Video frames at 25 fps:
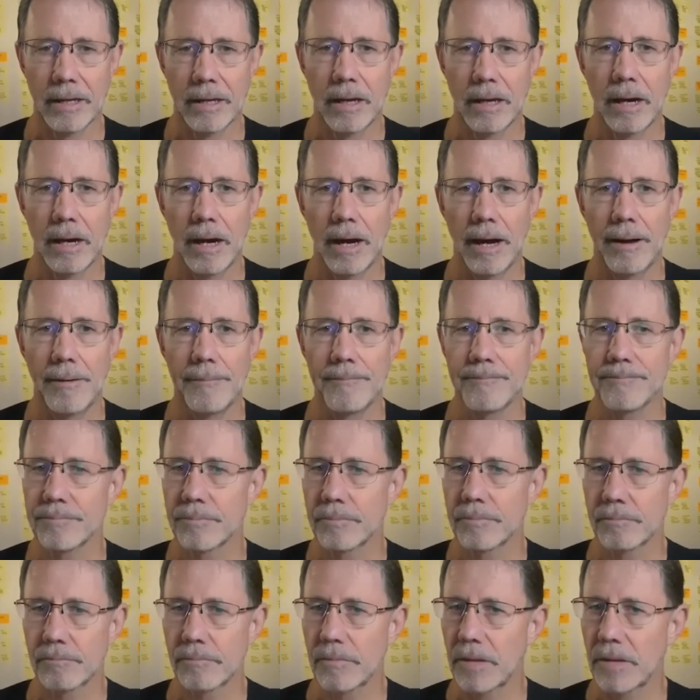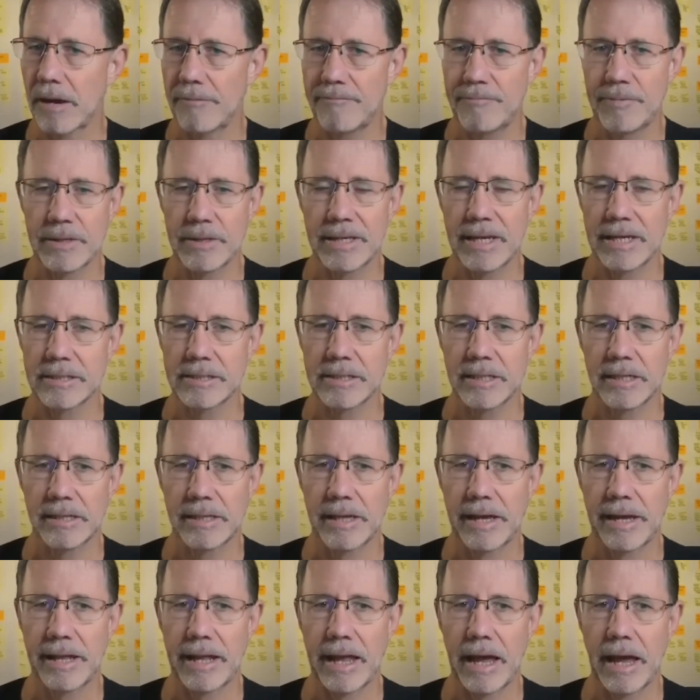I've been testing
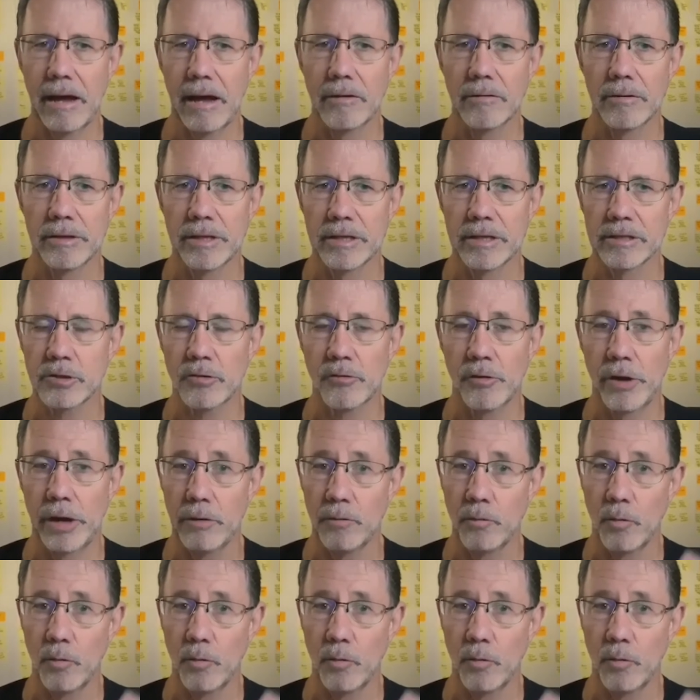that out, and it's great.